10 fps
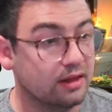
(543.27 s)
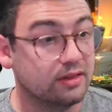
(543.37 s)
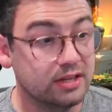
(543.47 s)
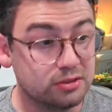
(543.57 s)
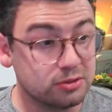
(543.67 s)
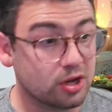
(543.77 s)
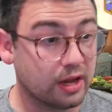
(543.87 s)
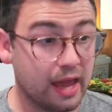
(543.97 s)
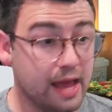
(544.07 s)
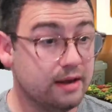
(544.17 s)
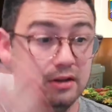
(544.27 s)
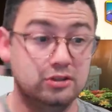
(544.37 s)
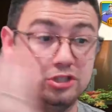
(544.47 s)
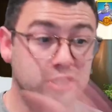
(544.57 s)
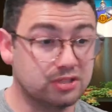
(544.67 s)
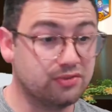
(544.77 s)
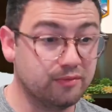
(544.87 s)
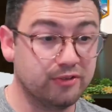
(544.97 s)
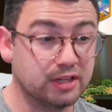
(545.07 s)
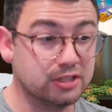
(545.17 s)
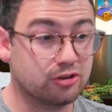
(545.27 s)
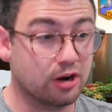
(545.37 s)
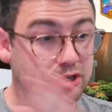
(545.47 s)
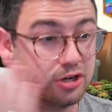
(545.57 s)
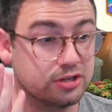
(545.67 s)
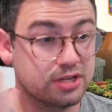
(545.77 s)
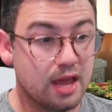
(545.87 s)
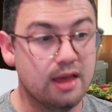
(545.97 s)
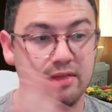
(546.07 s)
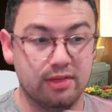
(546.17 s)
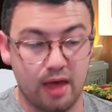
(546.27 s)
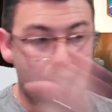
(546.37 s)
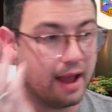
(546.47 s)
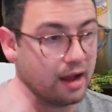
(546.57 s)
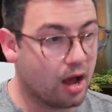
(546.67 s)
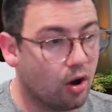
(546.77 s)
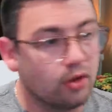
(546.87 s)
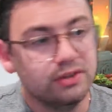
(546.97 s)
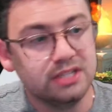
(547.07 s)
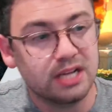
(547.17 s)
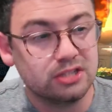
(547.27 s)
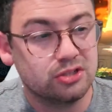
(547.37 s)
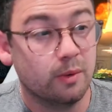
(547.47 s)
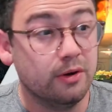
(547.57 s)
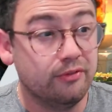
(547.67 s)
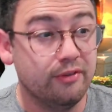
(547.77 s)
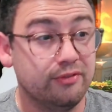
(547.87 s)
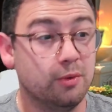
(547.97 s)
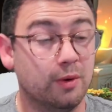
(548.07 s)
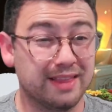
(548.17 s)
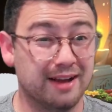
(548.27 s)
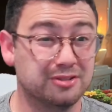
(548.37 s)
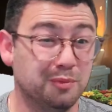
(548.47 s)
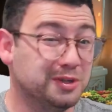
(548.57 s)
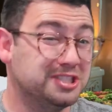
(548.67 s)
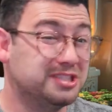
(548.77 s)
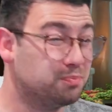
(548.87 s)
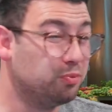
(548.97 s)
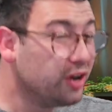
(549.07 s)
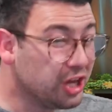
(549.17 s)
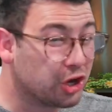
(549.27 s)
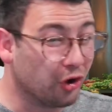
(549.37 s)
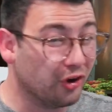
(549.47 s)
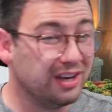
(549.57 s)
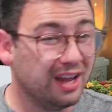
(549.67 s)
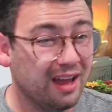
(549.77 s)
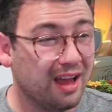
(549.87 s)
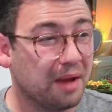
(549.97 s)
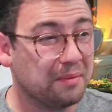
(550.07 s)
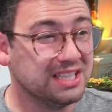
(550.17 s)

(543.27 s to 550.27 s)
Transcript: this was, again, just from filling structures. I got all these ads, 251,000, which is pretty good. I mean,